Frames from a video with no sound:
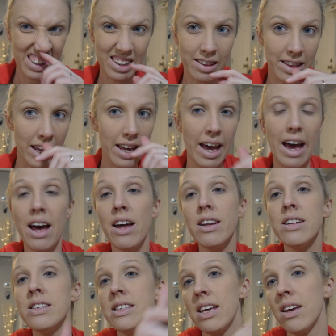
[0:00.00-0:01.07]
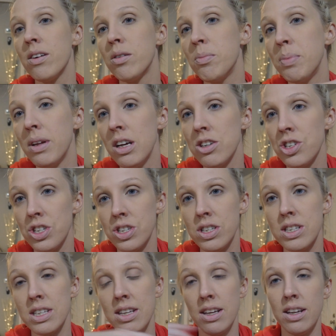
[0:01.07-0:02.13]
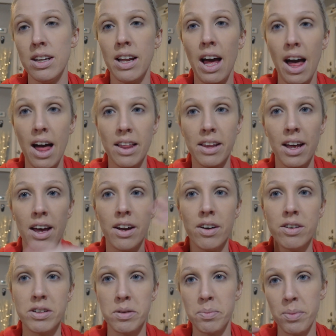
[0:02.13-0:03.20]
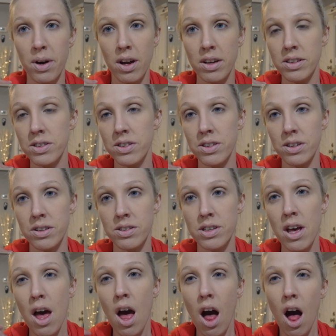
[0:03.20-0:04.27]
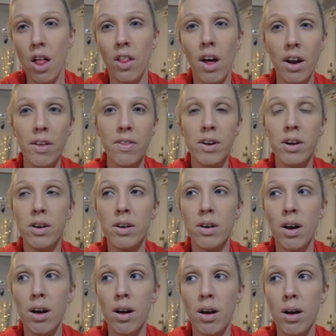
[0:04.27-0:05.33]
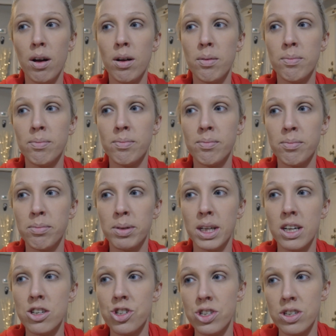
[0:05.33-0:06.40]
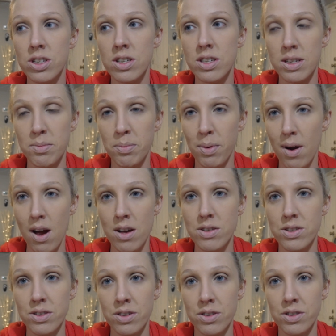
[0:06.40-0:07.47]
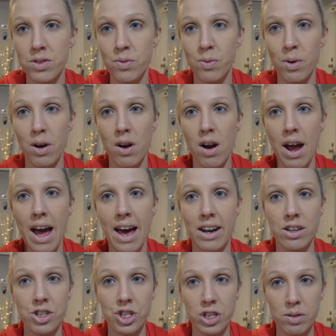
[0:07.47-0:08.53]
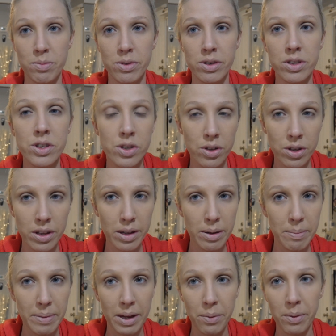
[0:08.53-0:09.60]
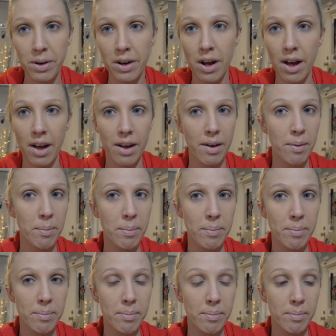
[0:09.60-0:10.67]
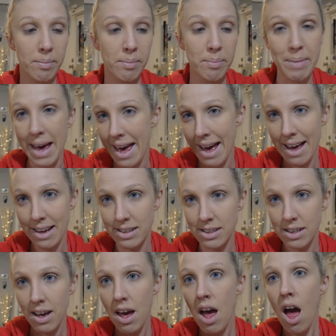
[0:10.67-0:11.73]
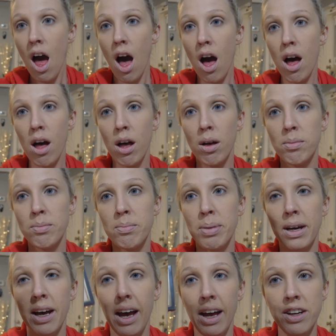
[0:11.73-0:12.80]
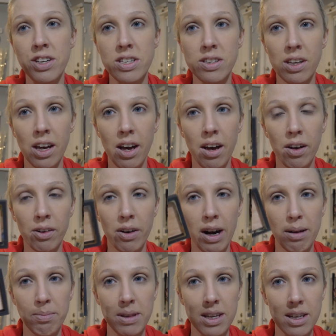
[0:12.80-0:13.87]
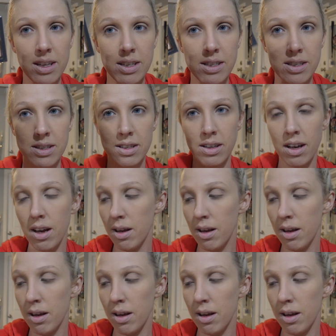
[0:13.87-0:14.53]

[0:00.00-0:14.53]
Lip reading: they had single blushes and highlighters and bronzers. A lot of their blushes and bronzers had a shimmer to them. They were not matte. But I just grabbed this.